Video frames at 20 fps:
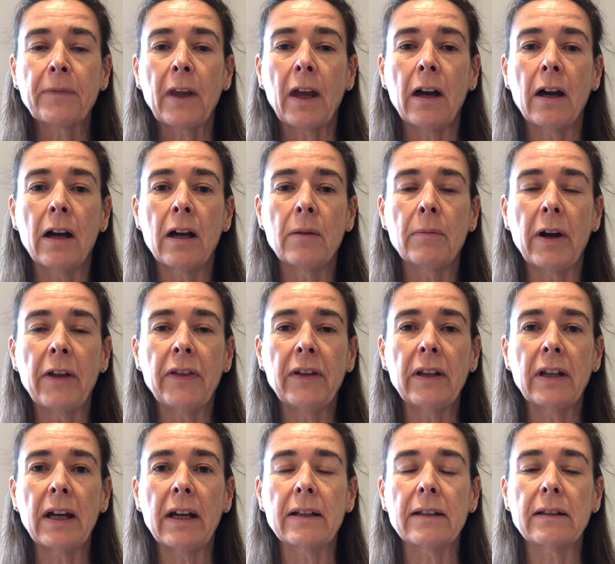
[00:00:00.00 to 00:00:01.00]
I
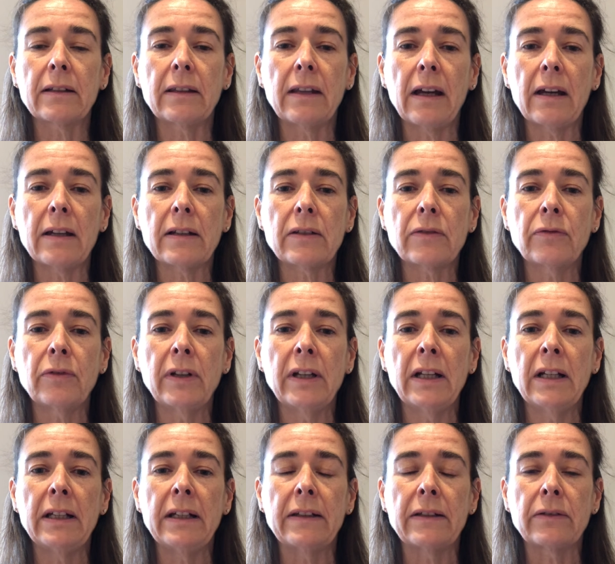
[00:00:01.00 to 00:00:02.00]
think that's
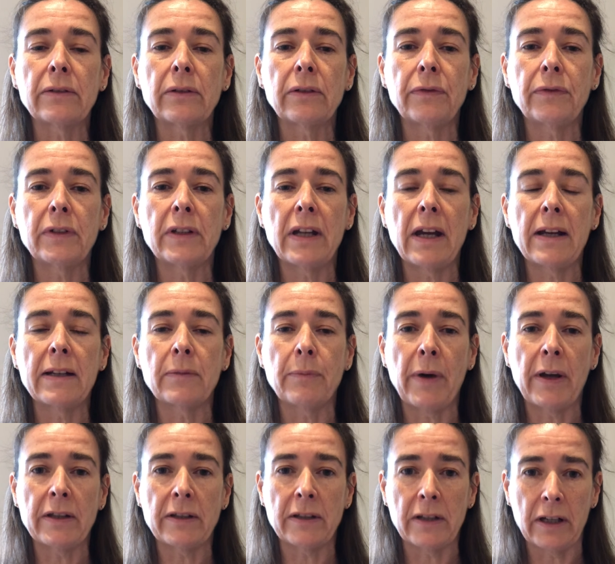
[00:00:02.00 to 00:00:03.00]
really sort of today's
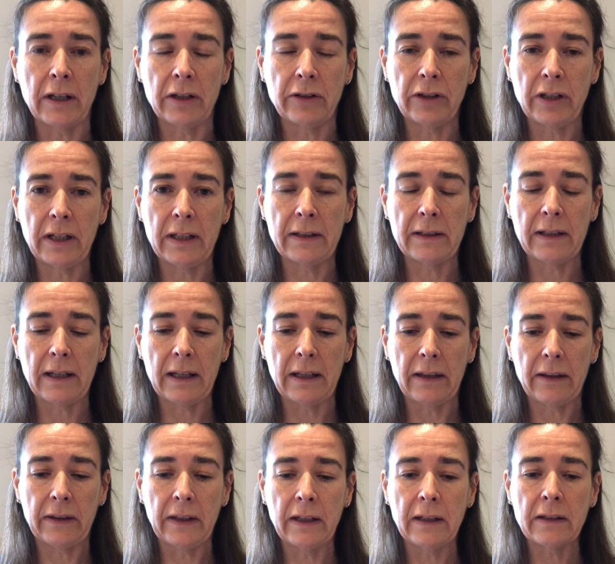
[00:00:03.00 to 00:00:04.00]
message is
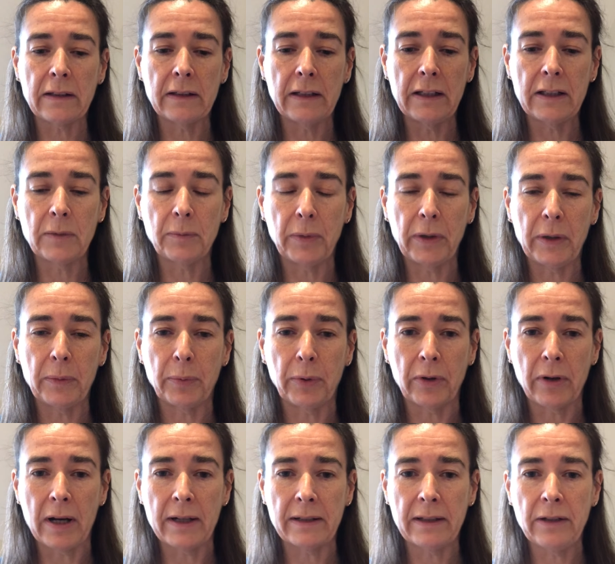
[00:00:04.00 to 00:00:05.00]
things need to be
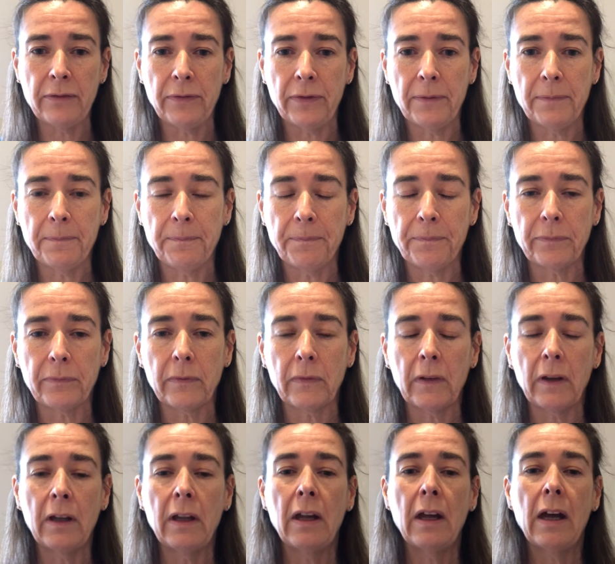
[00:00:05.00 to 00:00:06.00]
progressive.
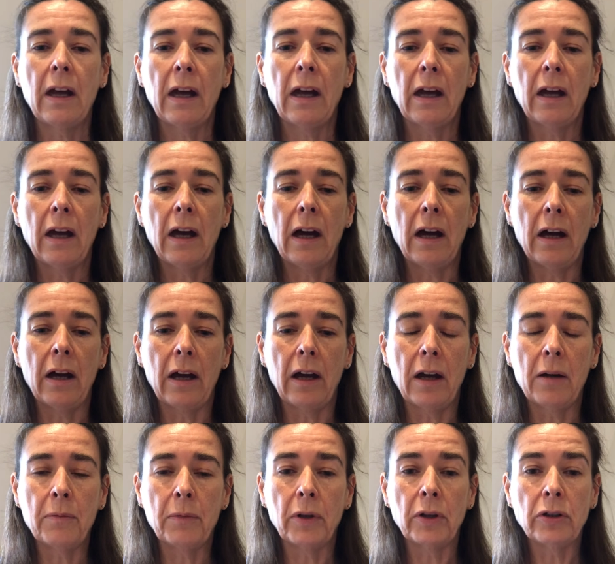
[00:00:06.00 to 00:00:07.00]

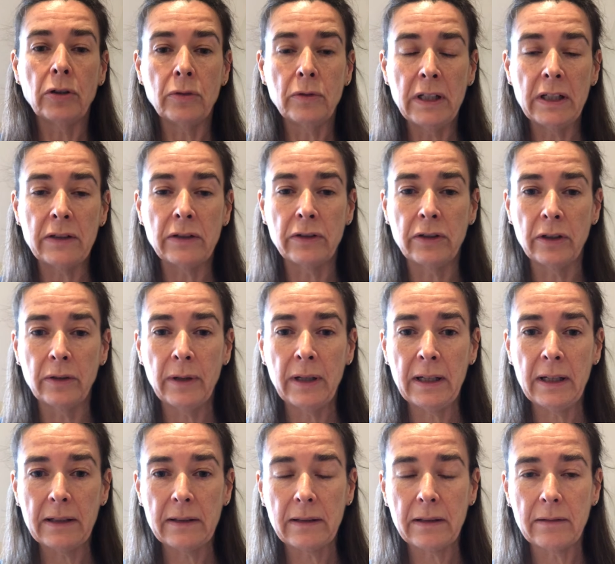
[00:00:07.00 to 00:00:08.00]
You need to do
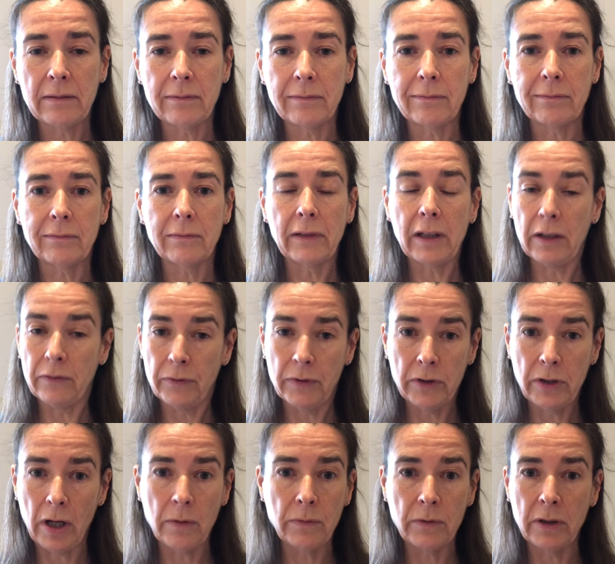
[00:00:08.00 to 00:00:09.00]
it. If you
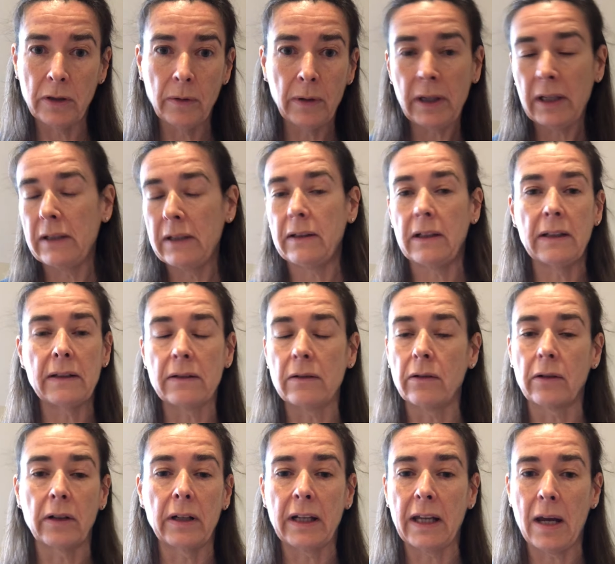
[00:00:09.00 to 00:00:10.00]
don't do it, it's not
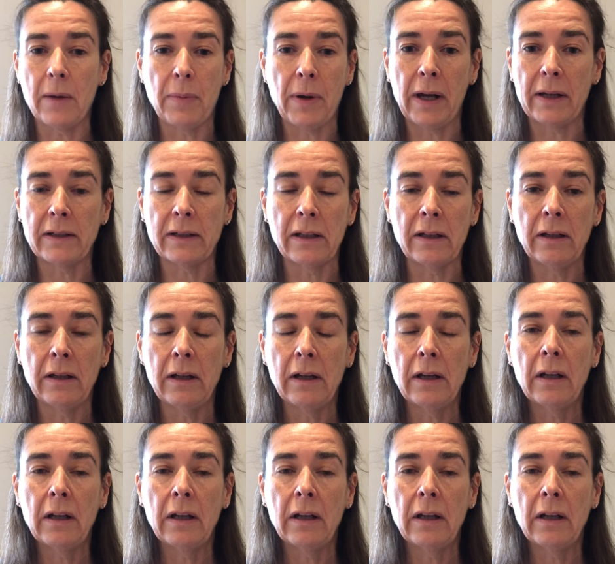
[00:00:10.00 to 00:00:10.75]
going to get better.